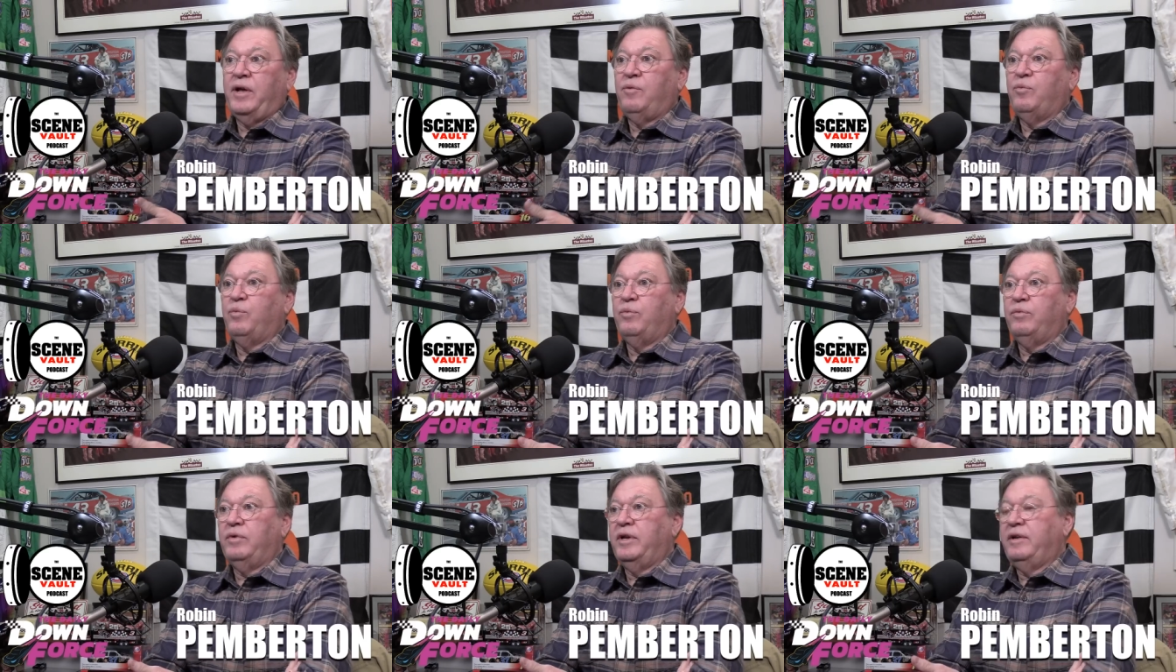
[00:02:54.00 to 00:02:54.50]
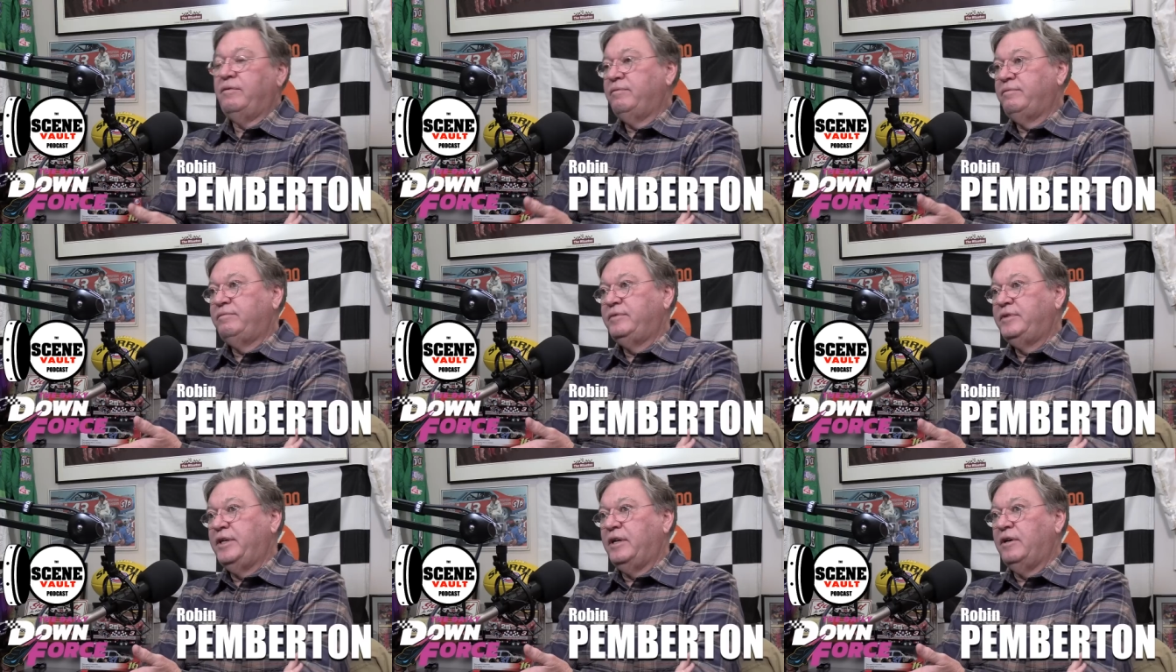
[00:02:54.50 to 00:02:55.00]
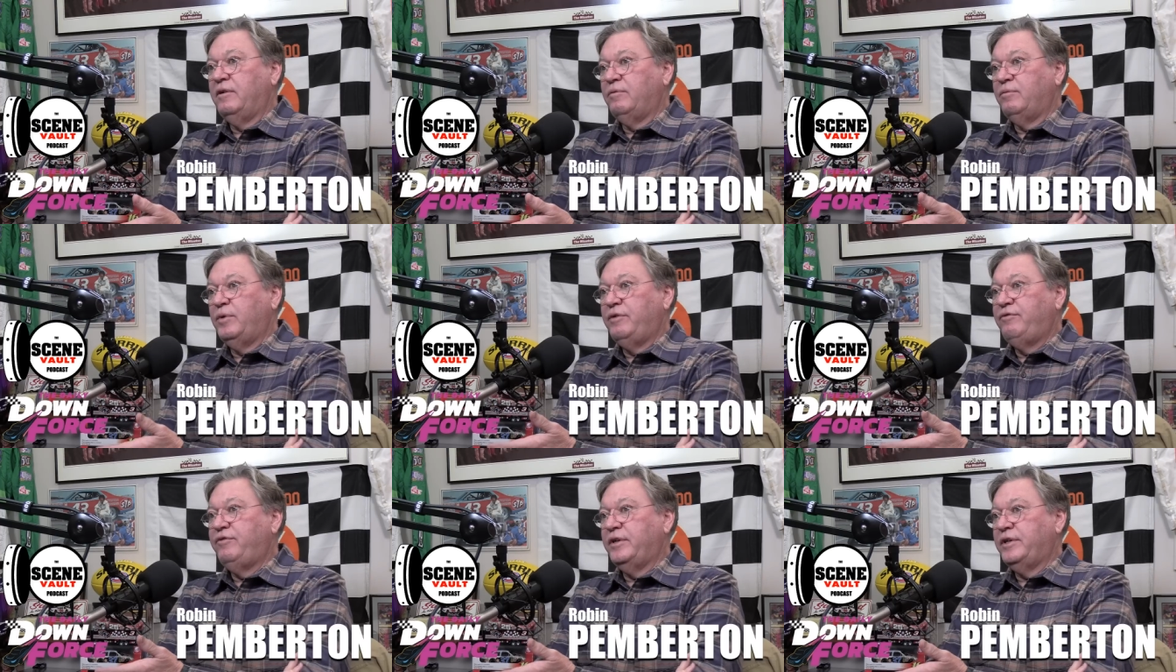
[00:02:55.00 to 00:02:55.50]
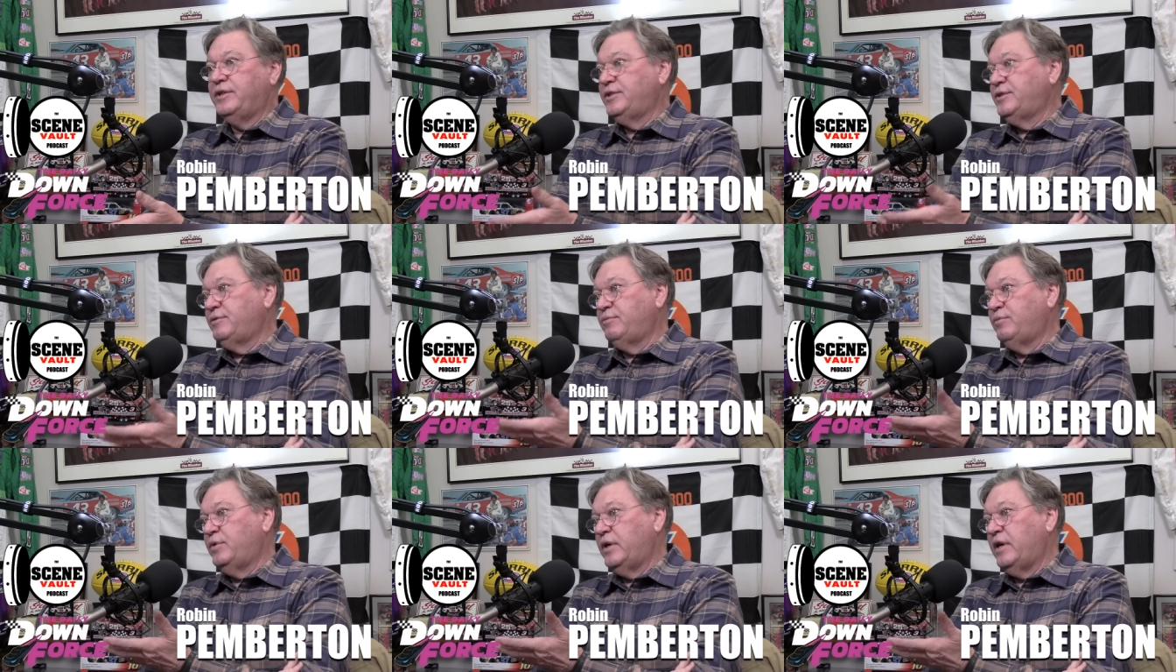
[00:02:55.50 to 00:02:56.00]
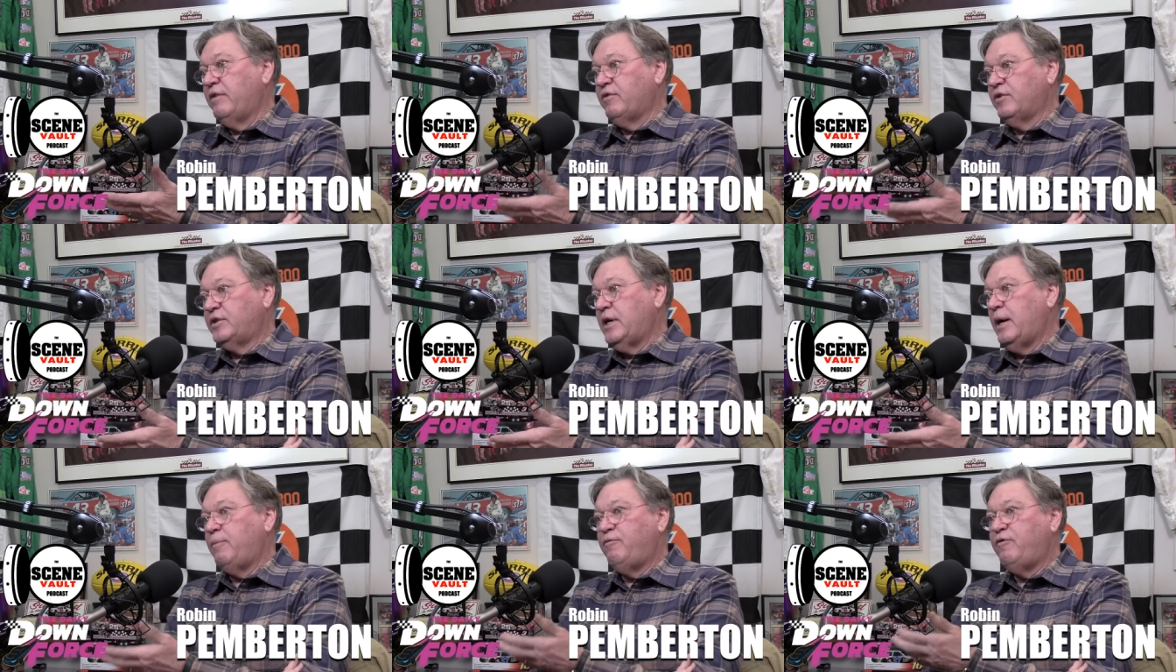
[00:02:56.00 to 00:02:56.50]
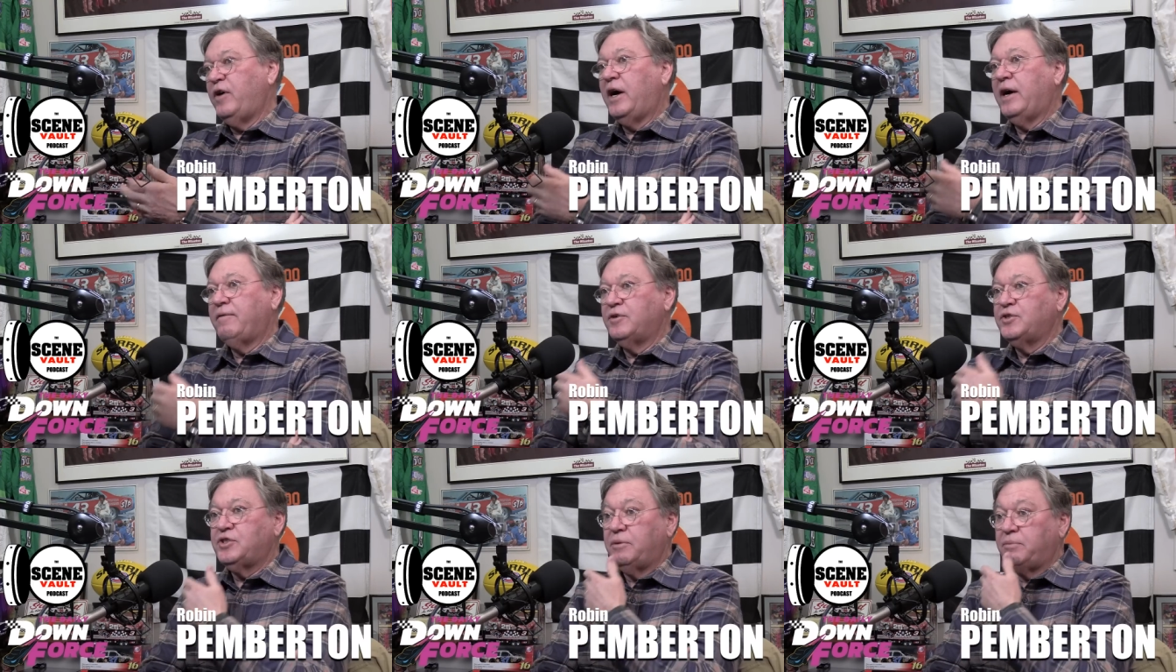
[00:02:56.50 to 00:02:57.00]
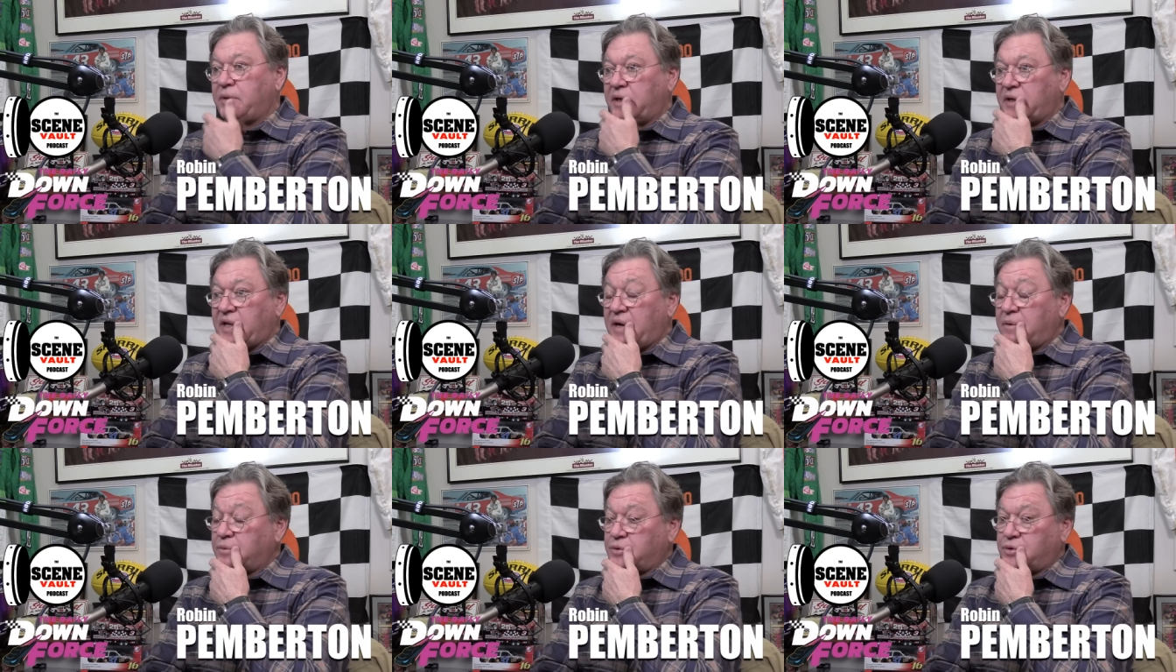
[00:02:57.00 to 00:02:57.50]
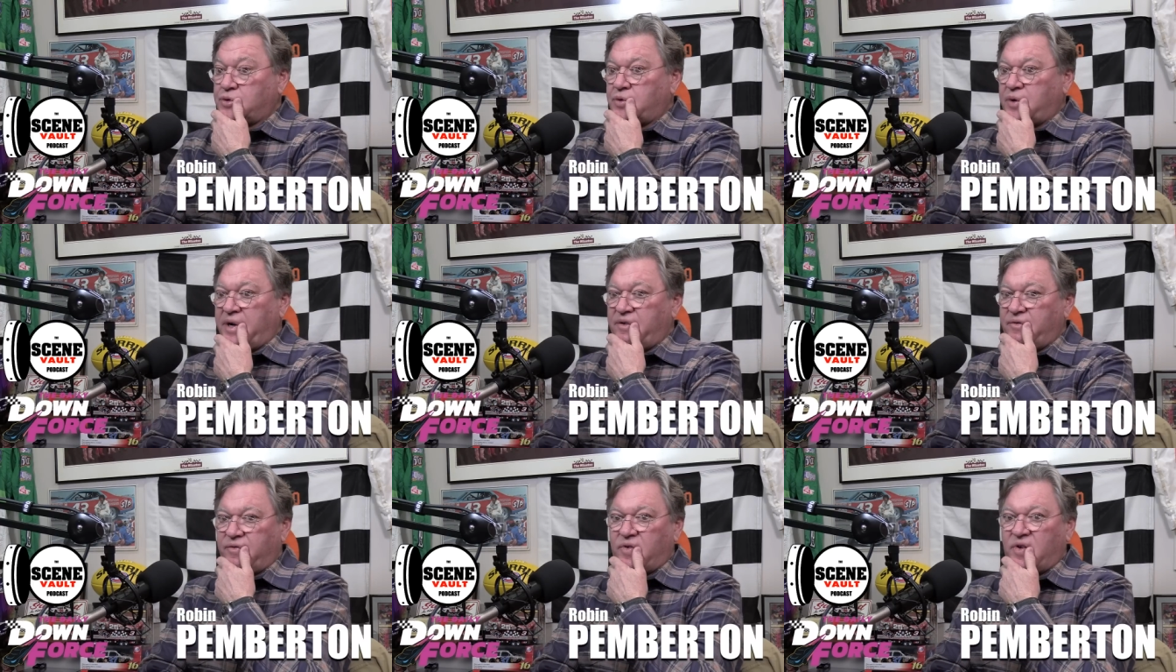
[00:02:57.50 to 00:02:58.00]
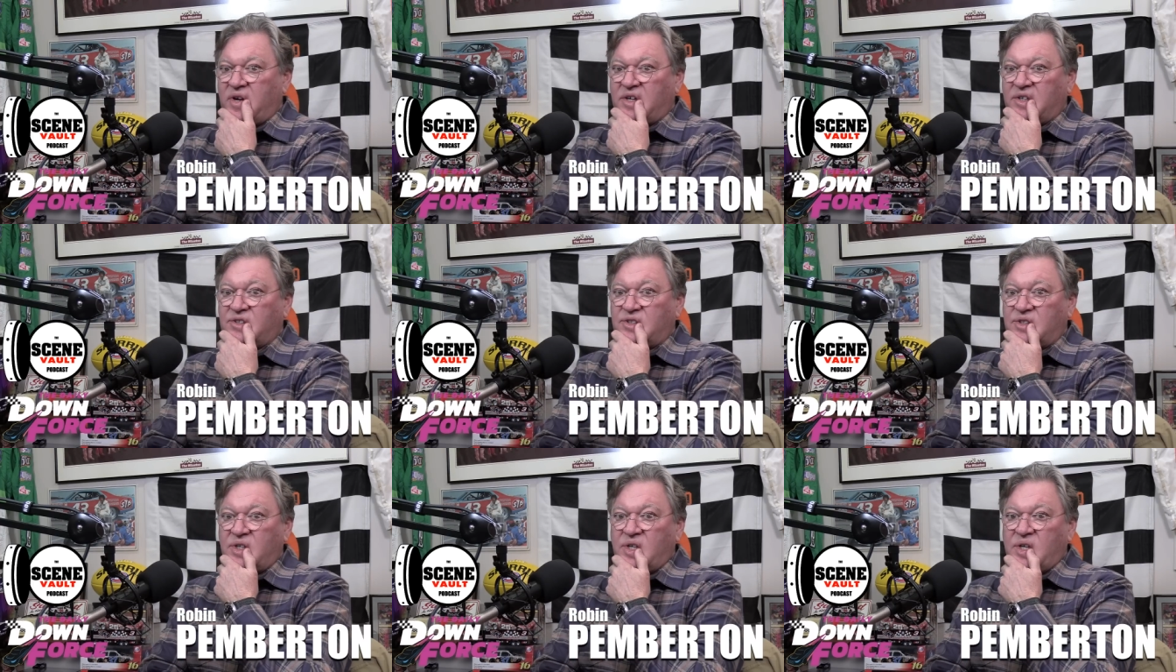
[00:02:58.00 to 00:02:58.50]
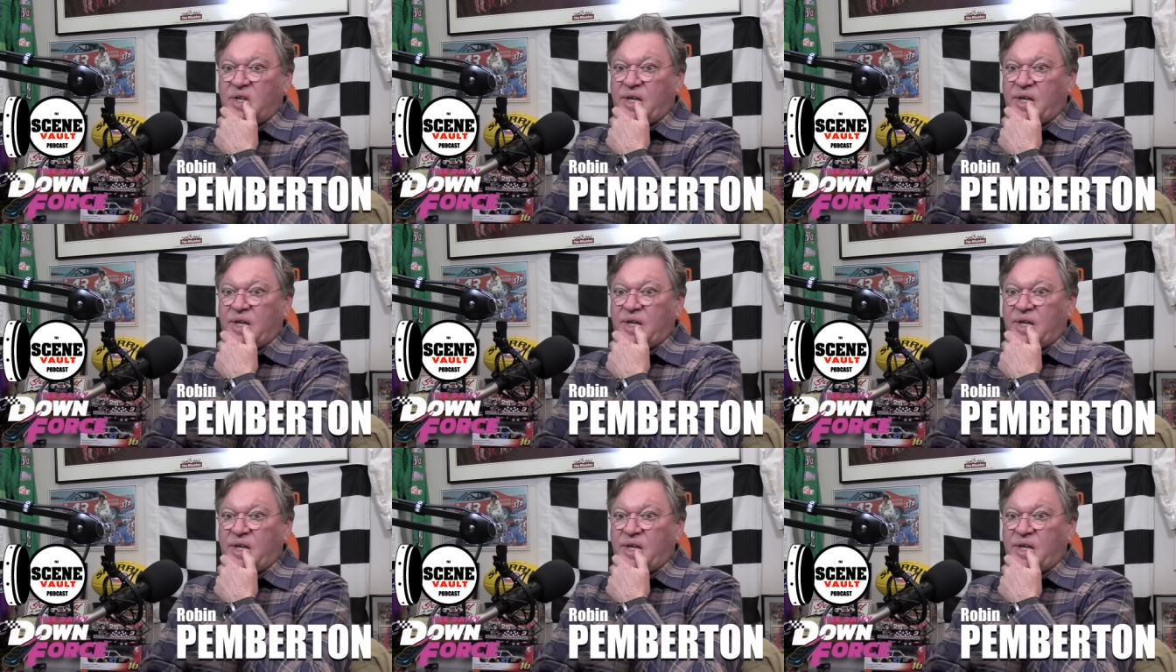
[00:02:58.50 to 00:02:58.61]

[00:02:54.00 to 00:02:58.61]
and you know, we finished whatever, top five or something like that, which is great for us.